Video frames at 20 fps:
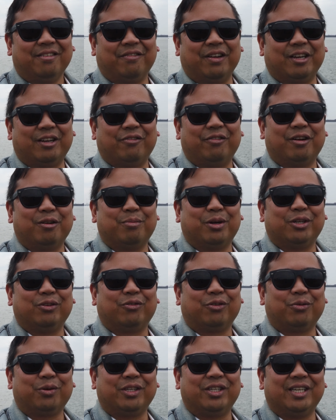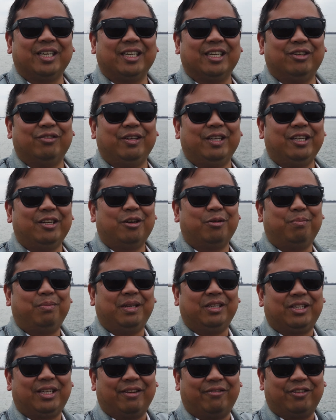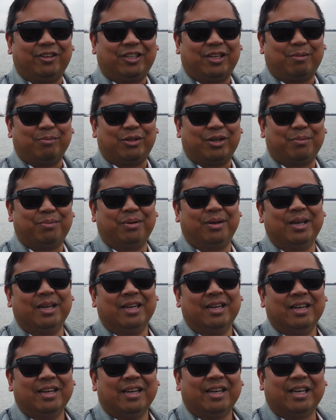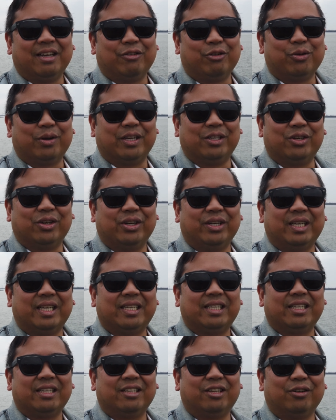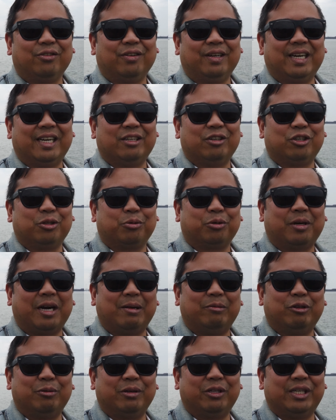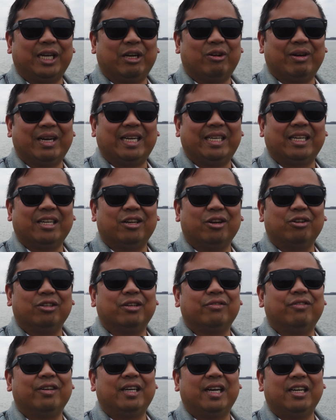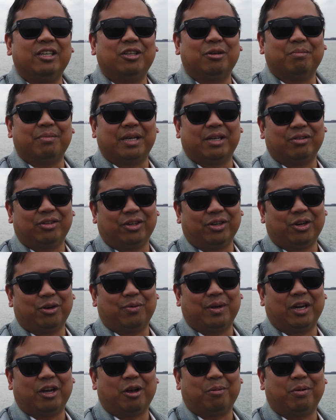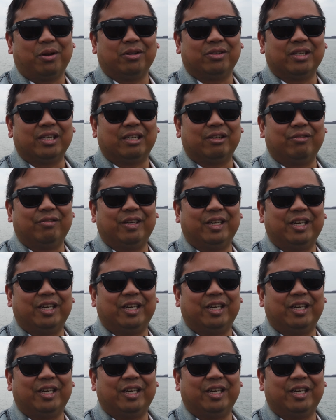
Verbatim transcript: Thank you very much for watching this video. Please give a thumbs up if you enjoyed it. Don't forget to subscribe to my channel and hit that notification bell so you know when I upload a new